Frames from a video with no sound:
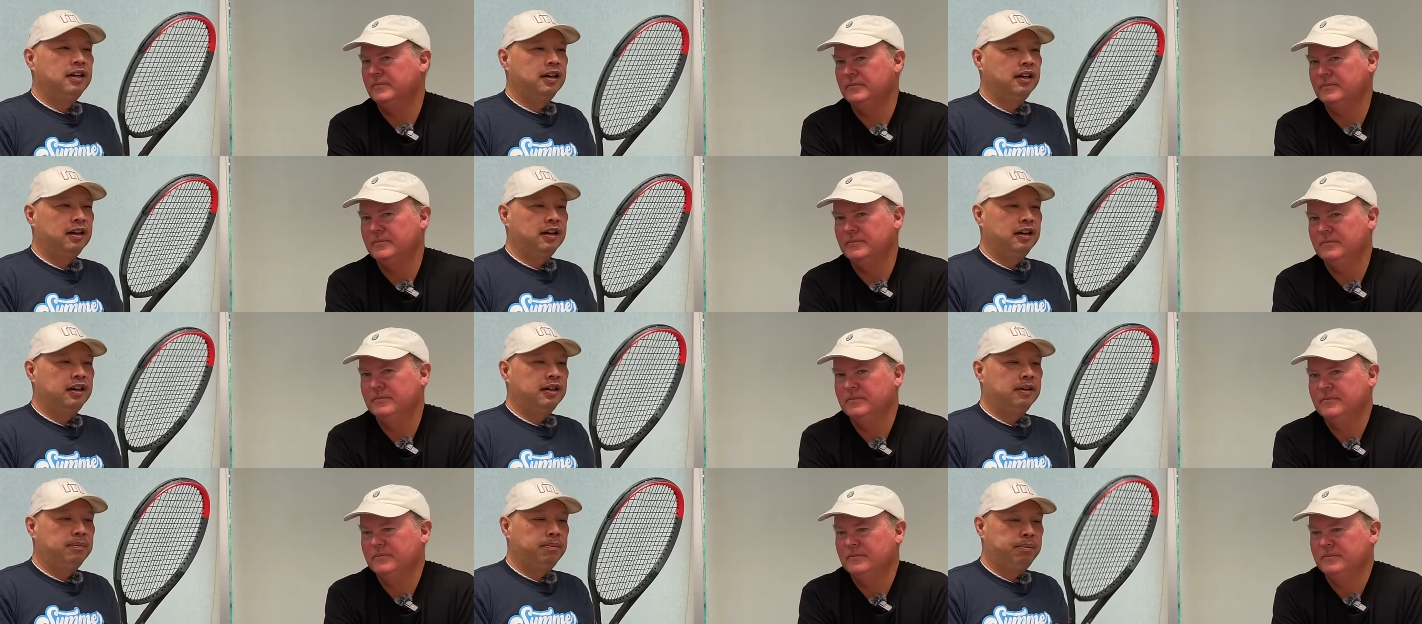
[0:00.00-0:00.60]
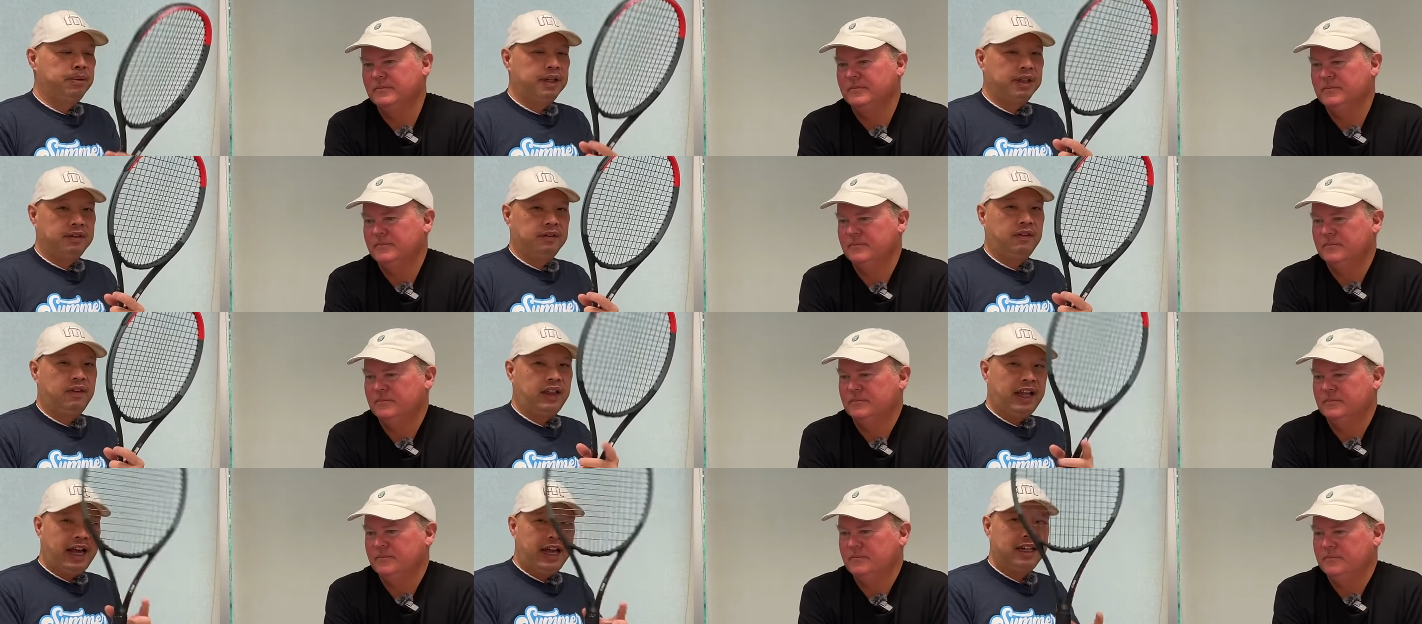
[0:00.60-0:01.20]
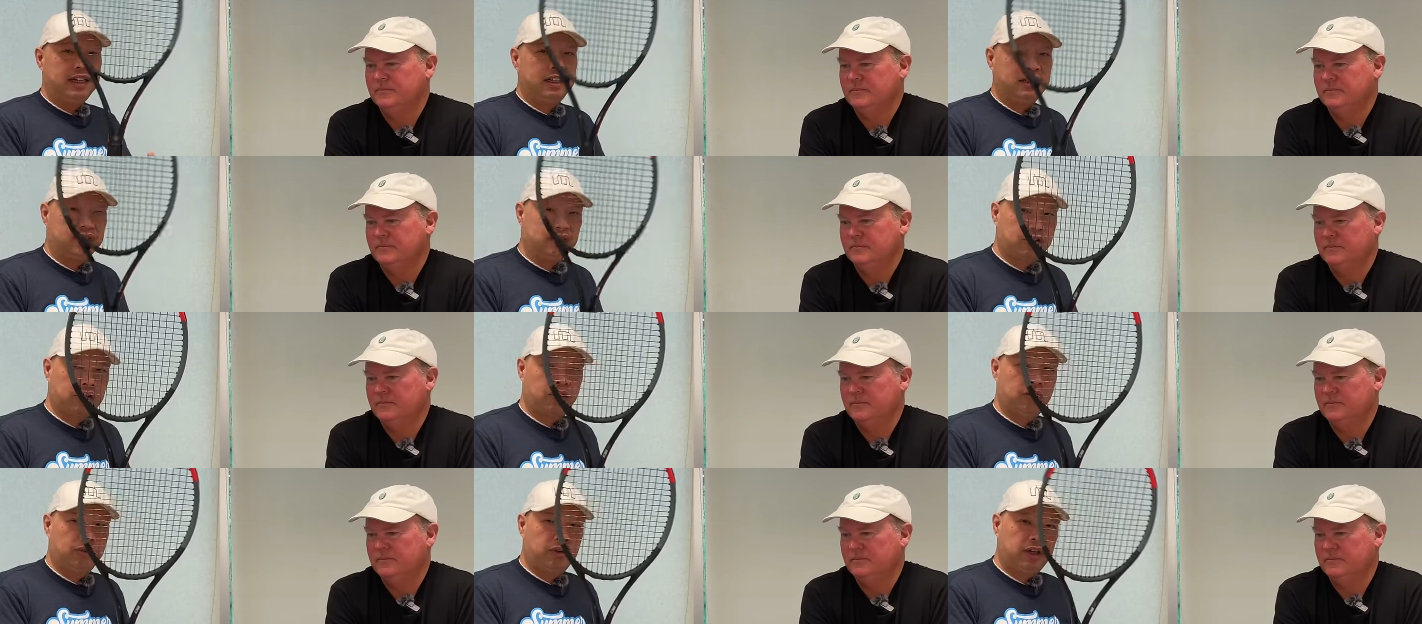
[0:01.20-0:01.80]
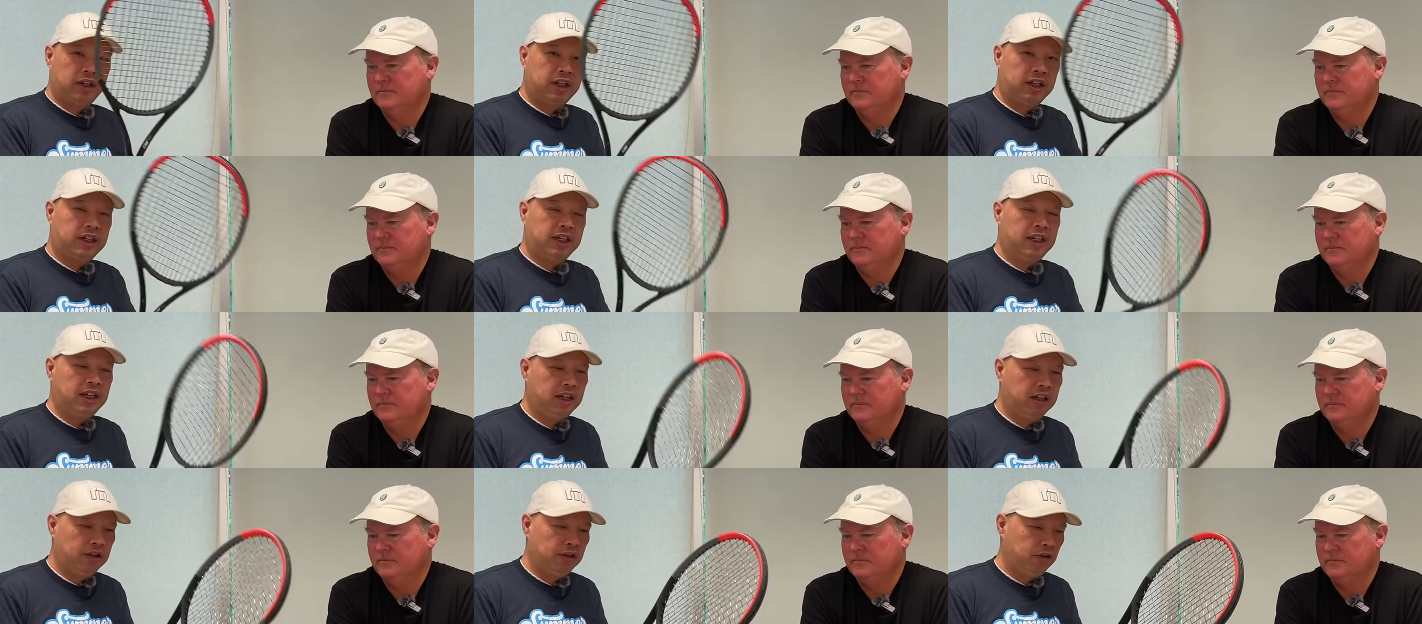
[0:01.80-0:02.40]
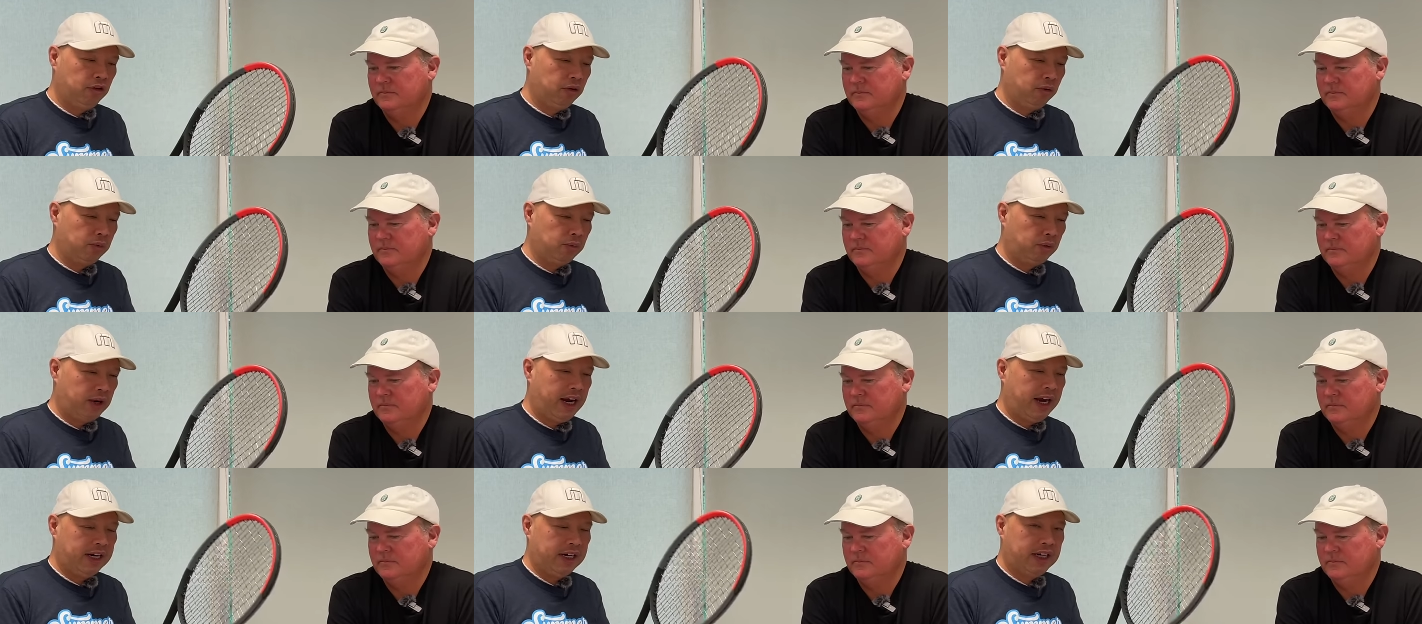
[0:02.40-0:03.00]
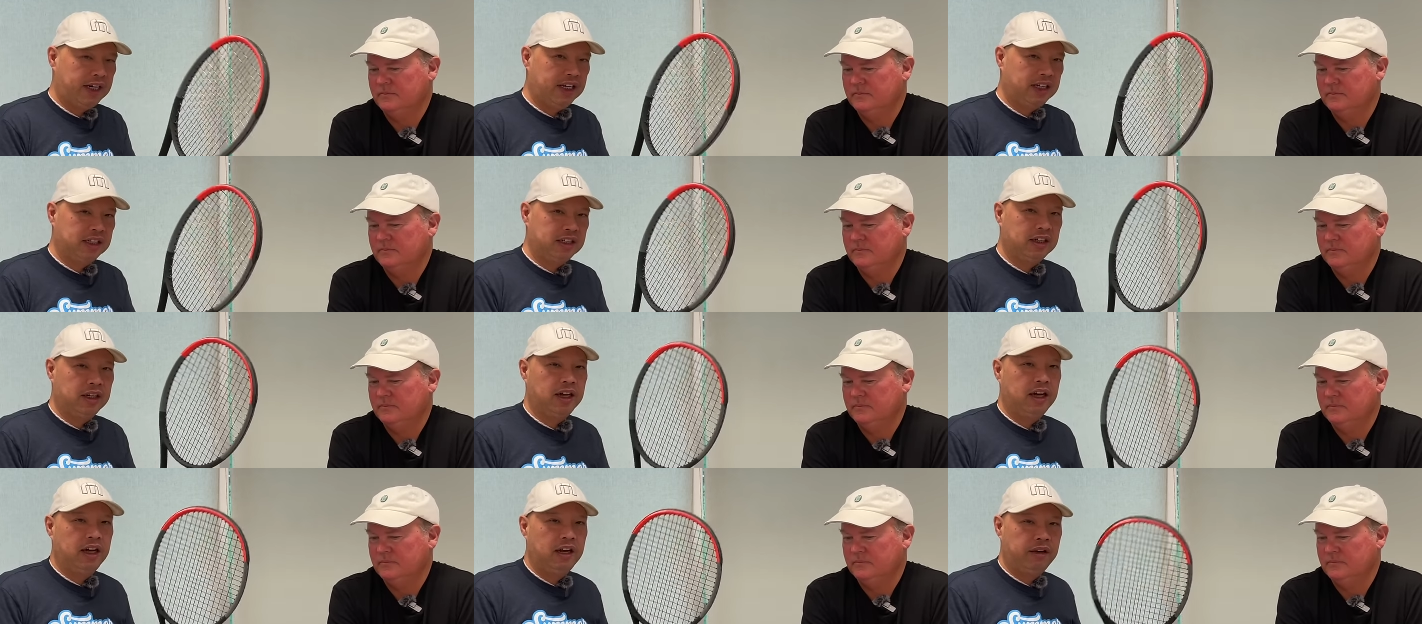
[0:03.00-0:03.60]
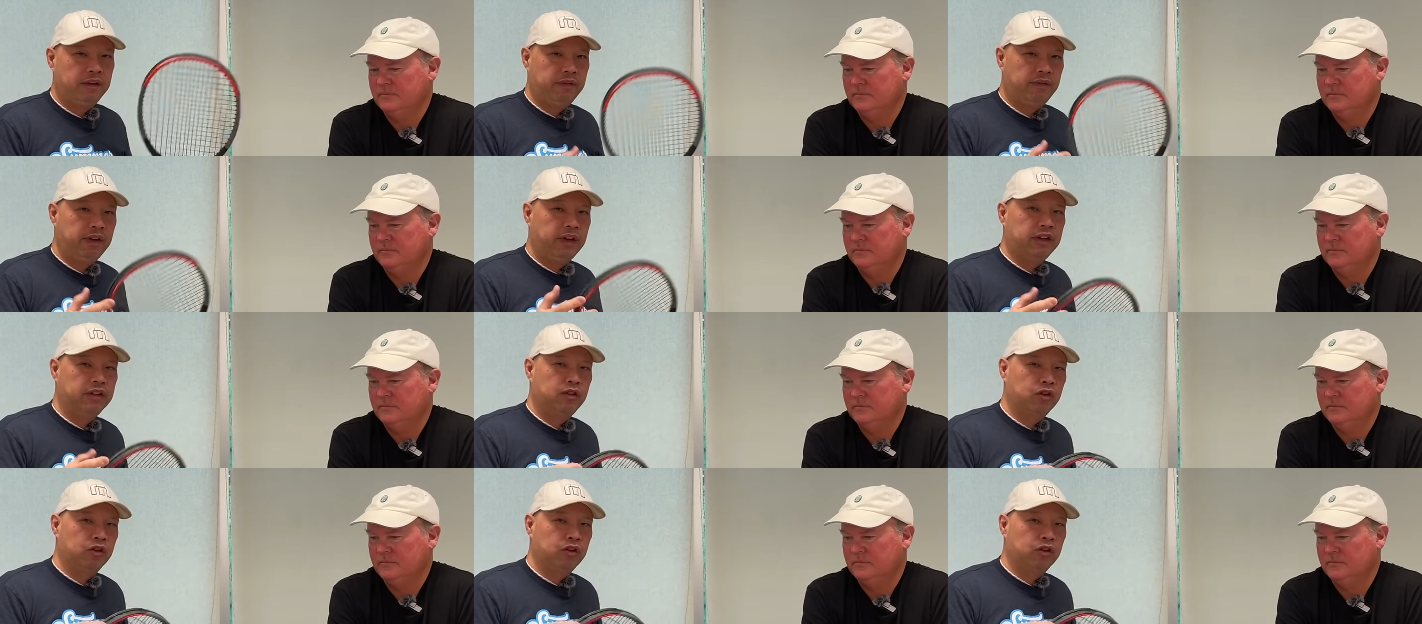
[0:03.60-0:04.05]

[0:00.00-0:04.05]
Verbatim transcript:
Speaker 1: Uh, but that is currently the racket of